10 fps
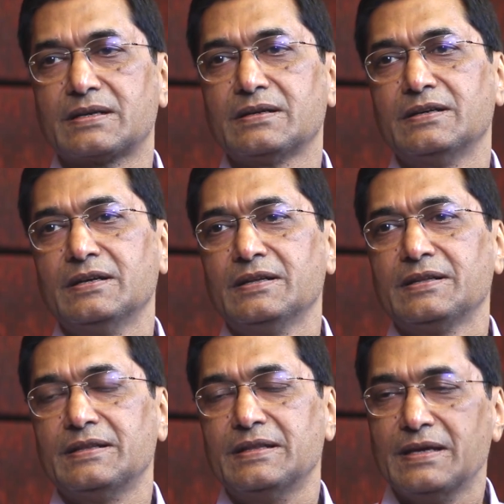uh,
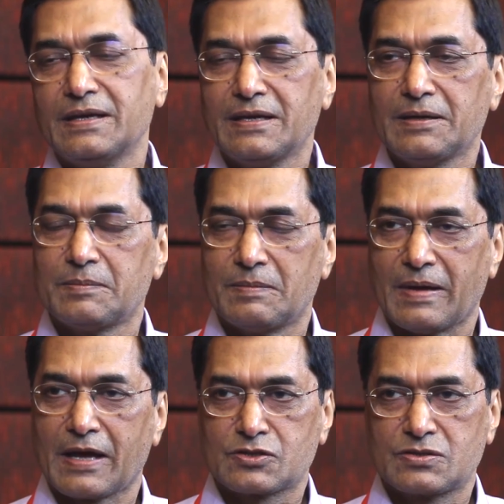they
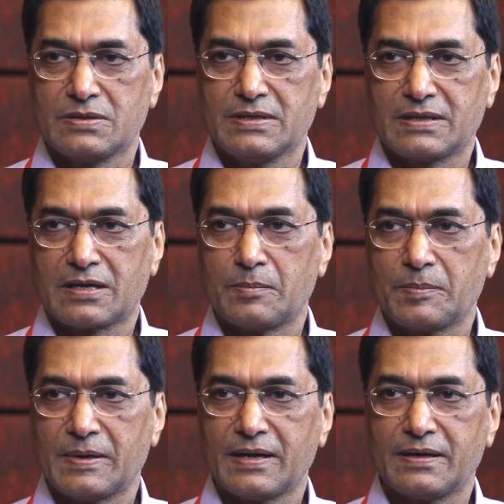actually
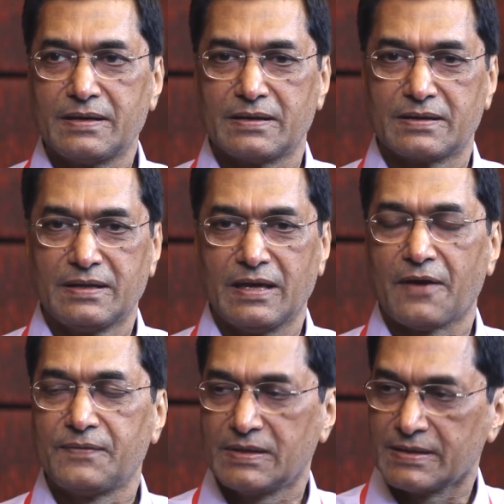compared
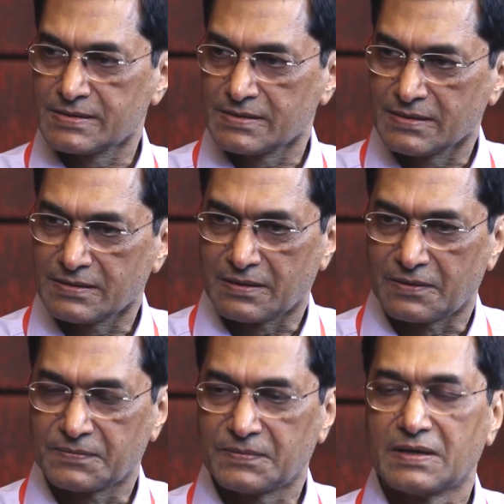efficacy
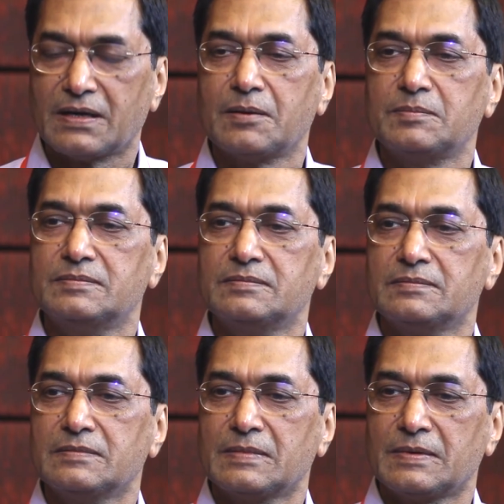of uh, hmm.
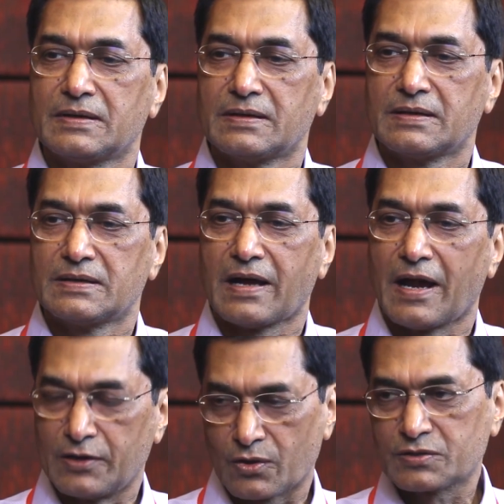
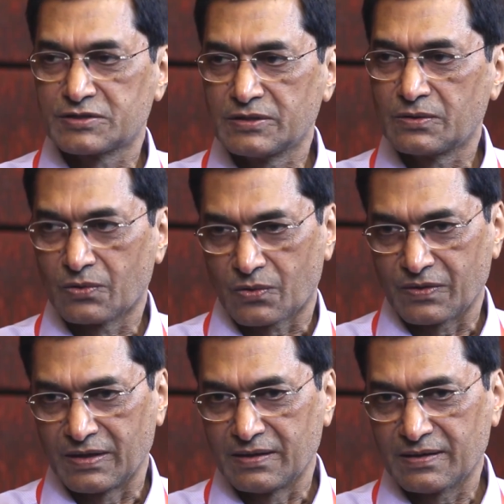
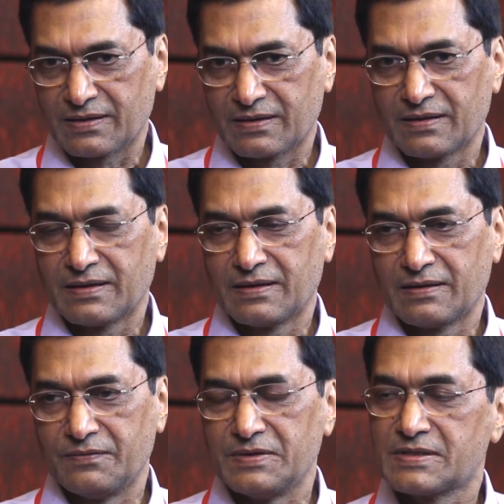hydroxychloroquine
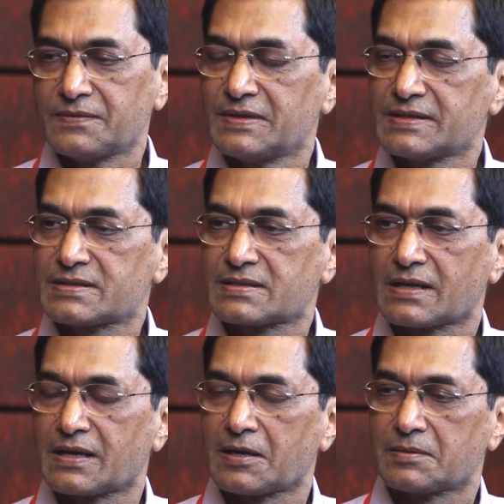hmm. vis-a-vis
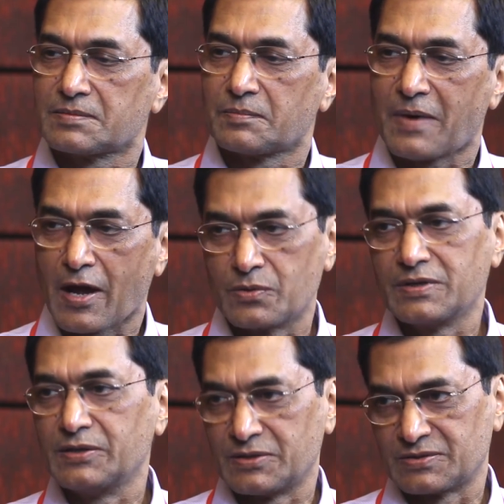uh,
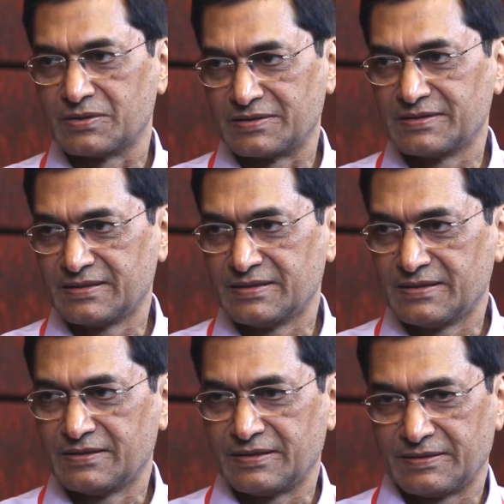pioglitazone.
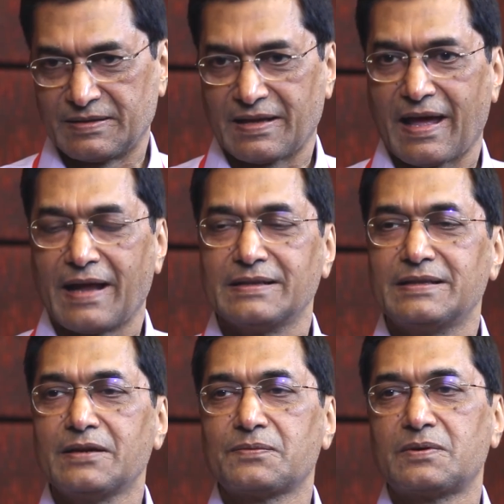Okay.
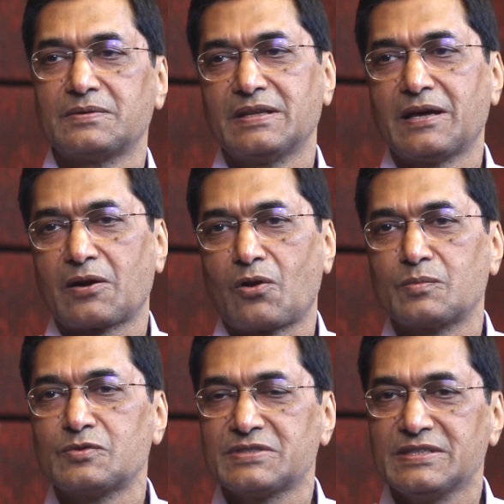And they found they are
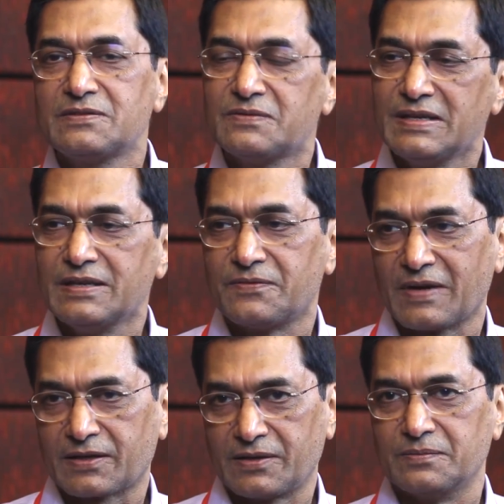almost equally
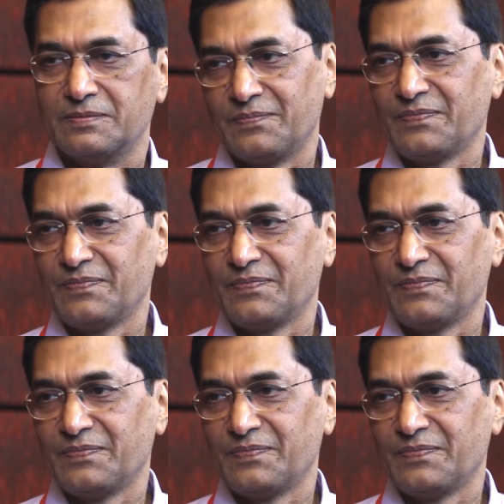effective.